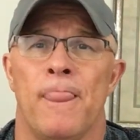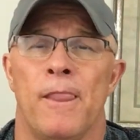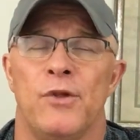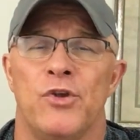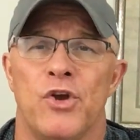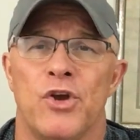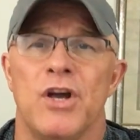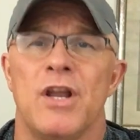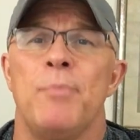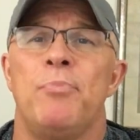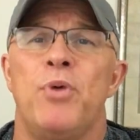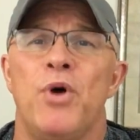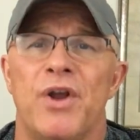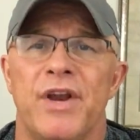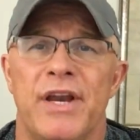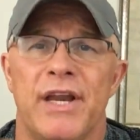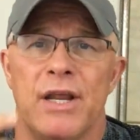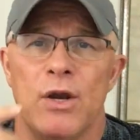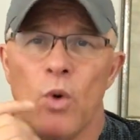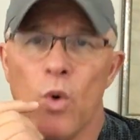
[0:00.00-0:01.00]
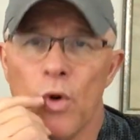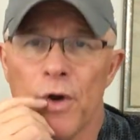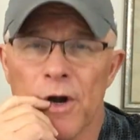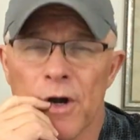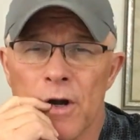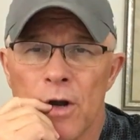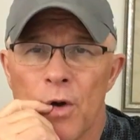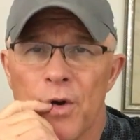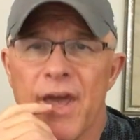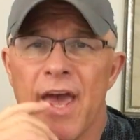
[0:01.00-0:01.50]
You're going to put it in
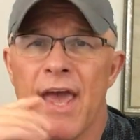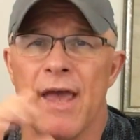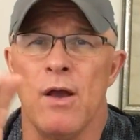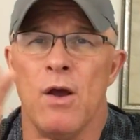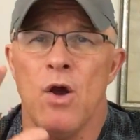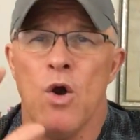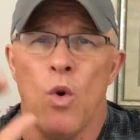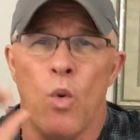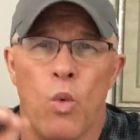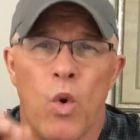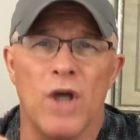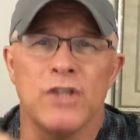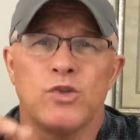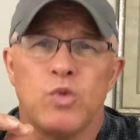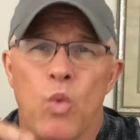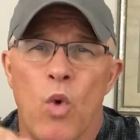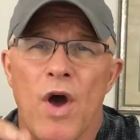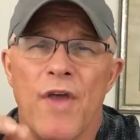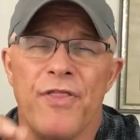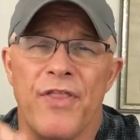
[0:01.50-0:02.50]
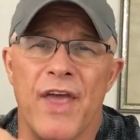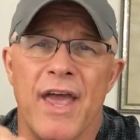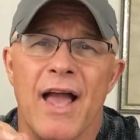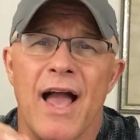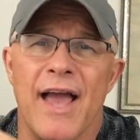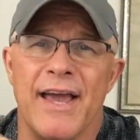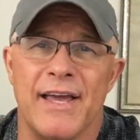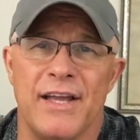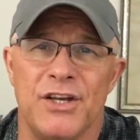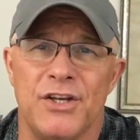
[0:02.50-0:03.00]
order, okay? What's one thing
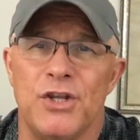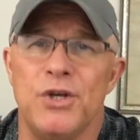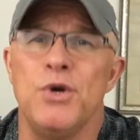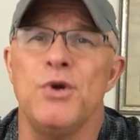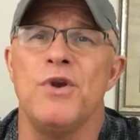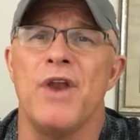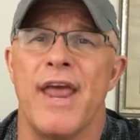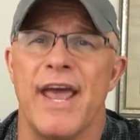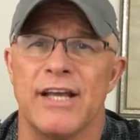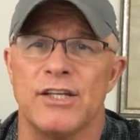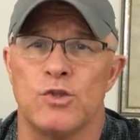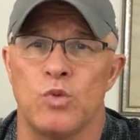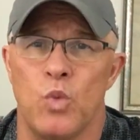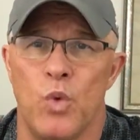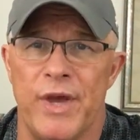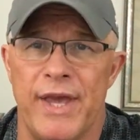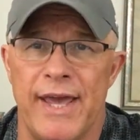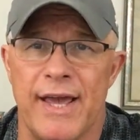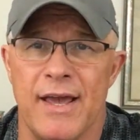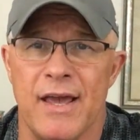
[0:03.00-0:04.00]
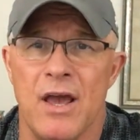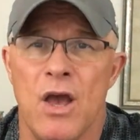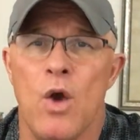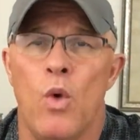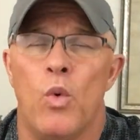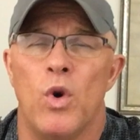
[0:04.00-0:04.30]
I can do next week?